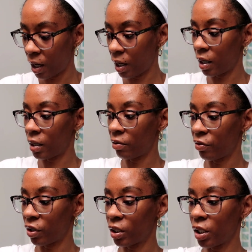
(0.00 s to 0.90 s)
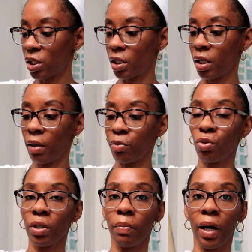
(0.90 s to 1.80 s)
And for conditioner, I'm
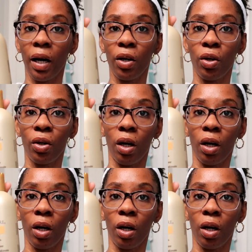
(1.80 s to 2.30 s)
using my